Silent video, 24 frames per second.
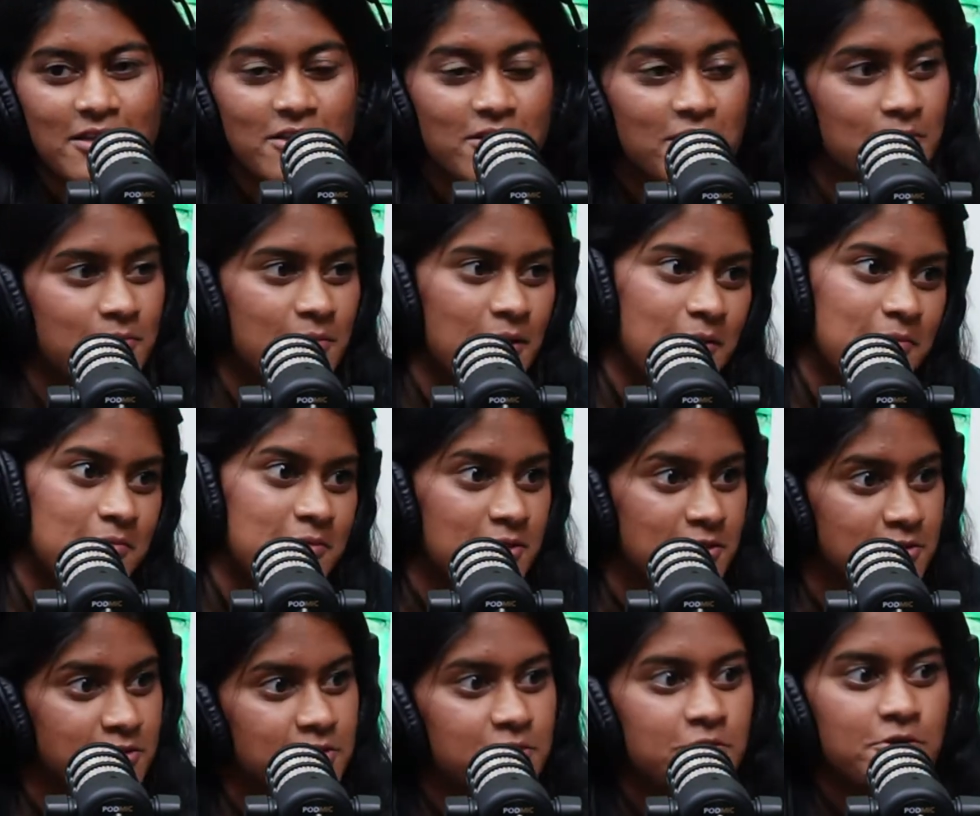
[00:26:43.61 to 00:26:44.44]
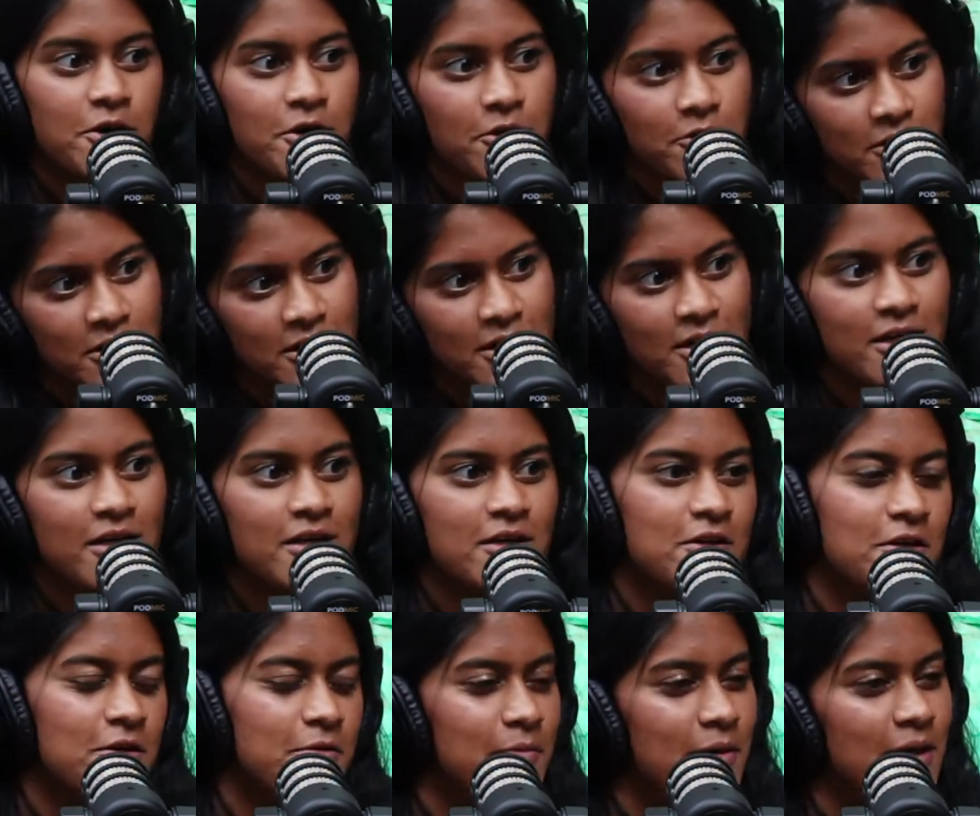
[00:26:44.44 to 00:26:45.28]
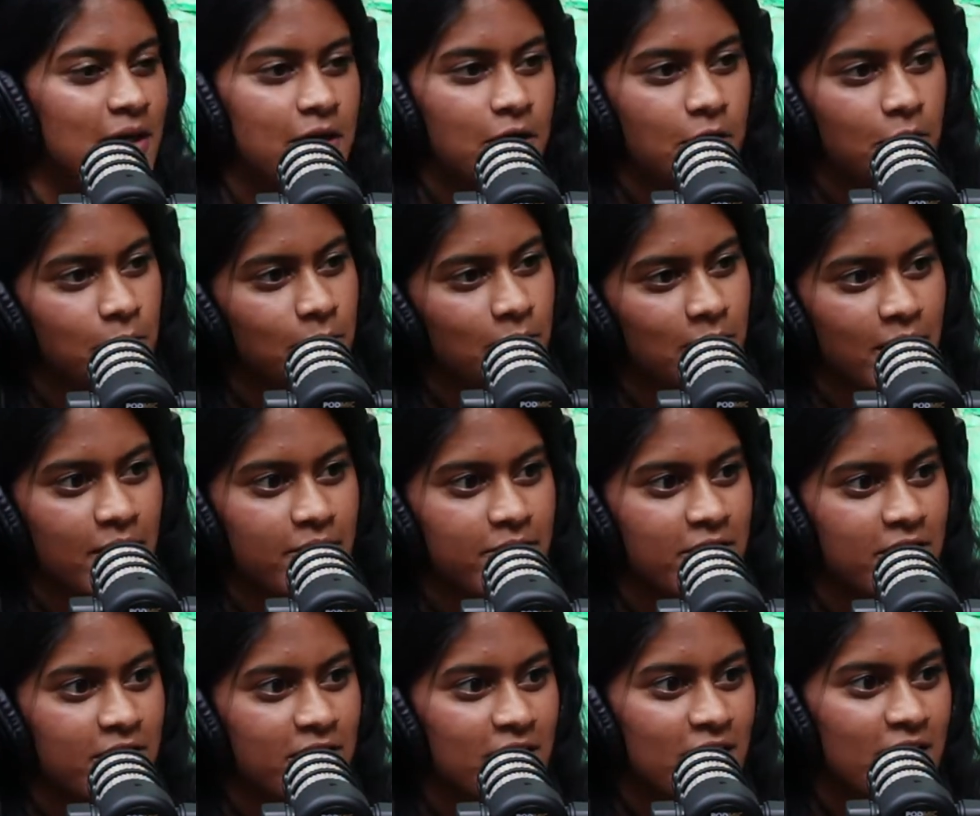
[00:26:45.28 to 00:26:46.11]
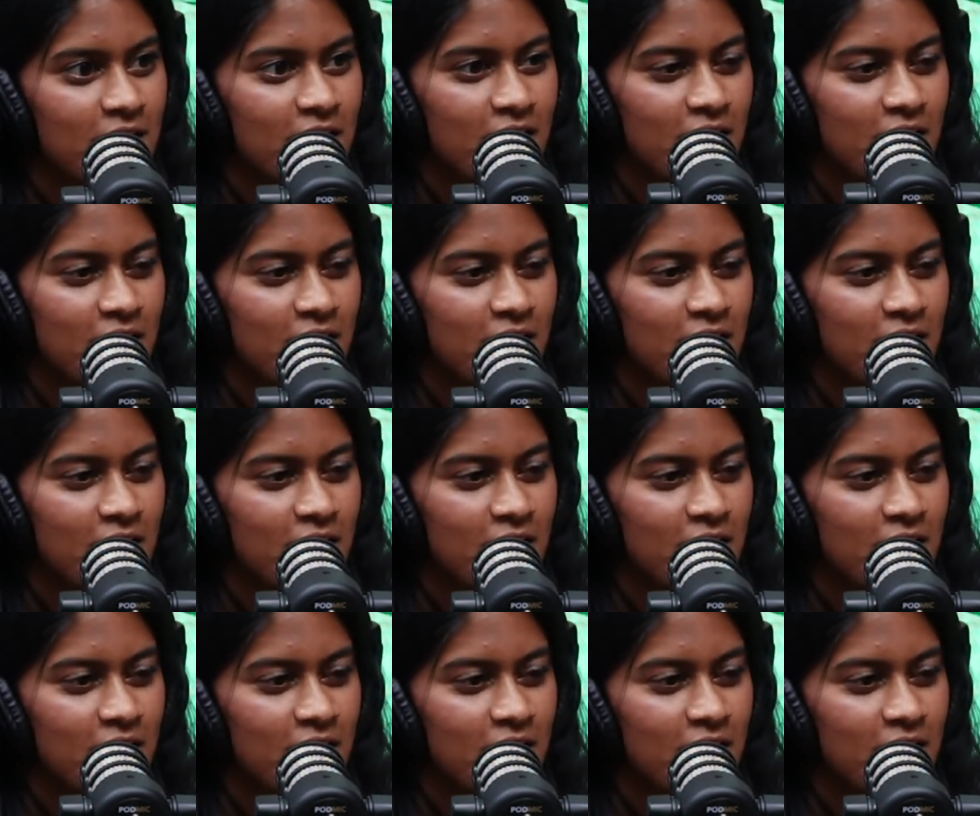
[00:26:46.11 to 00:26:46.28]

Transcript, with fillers: sometimes they'll do coconut or mango or whatever,